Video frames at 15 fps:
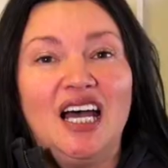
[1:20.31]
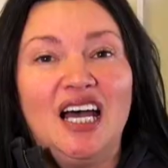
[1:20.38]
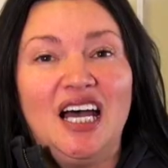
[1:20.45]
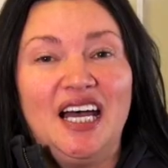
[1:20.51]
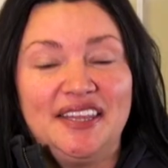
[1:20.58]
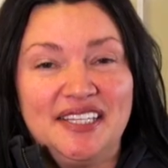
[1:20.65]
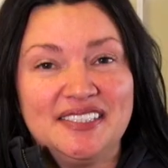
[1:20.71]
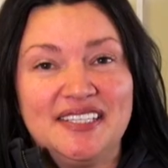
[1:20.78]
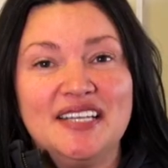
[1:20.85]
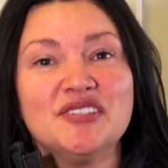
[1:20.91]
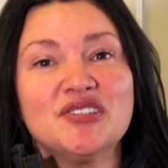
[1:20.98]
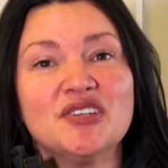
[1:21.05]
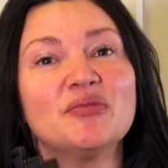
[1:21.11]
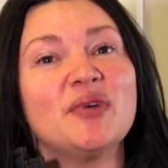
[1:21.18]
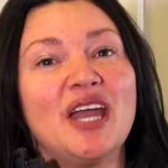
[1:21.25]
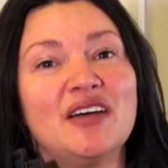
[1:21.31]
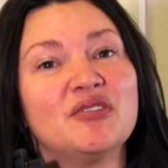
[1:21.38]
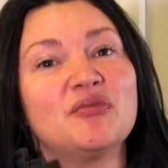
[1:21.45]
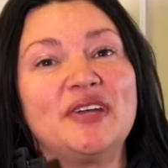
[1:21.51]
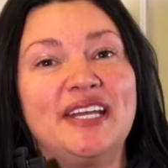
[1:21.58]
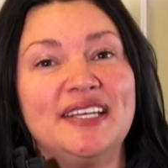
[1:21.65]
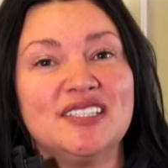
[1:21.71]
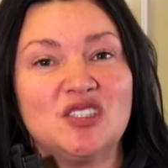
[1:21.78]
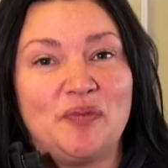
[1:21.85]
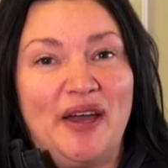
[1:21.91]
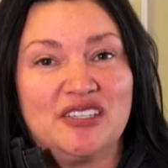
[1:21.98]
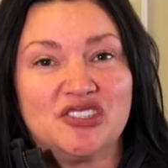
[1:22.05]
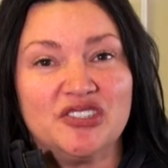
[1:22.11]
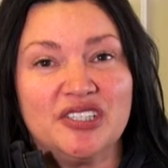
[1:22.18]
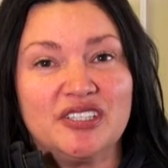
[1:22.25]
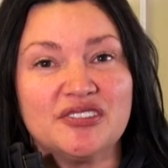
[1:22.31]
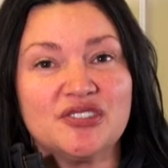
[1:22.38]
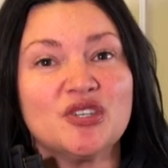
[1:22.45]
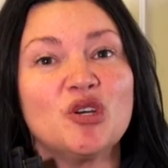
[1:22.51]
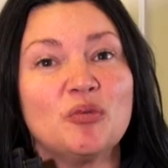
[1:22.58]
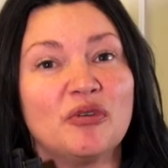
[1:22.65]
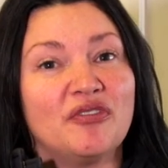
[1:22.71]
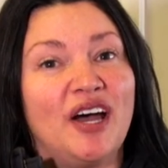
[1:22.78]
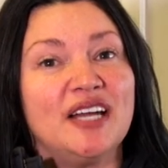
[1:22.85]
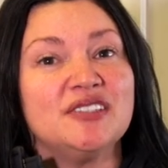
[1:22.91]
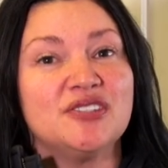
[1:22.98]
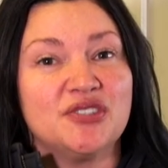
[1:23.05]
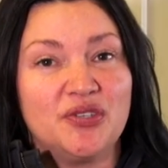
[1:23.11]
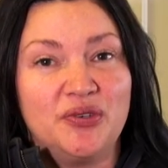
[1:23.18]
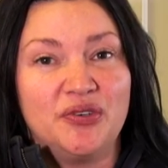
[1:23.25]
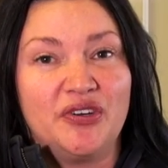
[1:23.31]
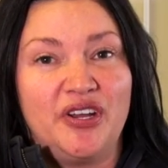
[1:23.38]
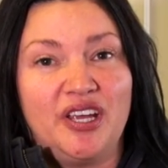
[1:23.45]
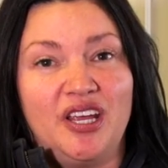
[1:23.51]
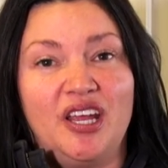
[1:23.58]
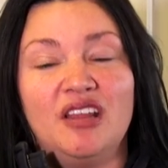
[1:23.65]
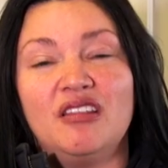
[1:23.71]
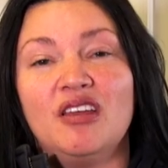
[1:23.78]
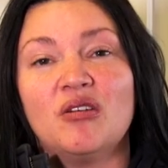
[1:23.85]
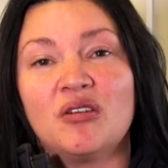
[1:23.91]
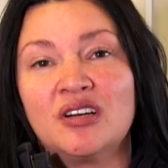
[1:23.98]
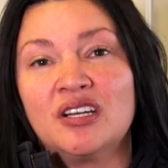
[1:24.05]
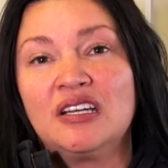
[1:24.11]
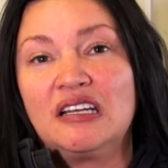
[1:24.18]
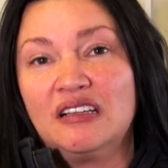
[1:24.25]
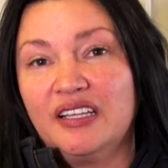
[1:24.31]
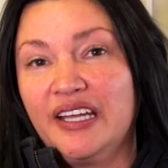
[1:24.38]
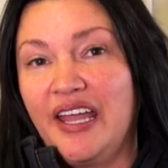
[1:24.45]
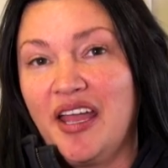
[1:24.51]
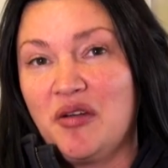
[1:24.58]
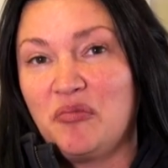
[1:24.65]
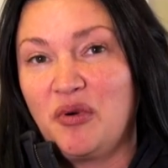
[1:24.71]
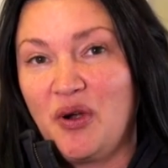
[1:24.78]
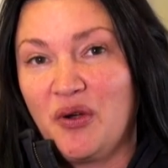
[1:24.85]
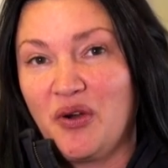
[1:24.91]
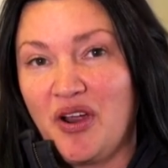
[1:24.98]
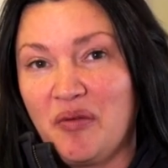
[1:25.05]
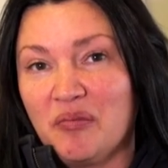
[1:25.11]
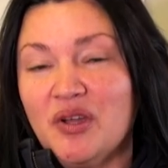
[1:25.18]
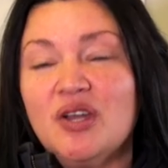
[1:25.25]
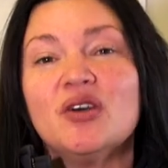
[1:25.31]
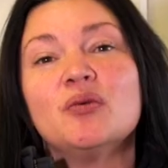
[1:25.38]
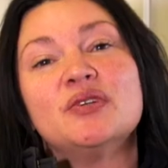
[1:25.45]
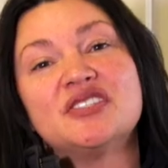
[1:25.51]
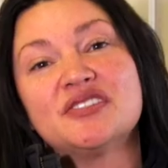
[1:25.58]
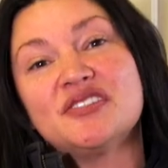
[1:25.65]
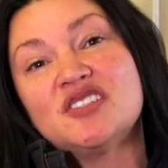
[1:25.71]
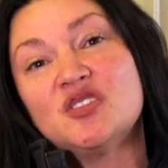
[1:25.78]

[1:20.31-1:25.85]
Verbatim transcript: At the center, we have a reading specialist who provides tutoring in the Orton-Gillingham program, which is a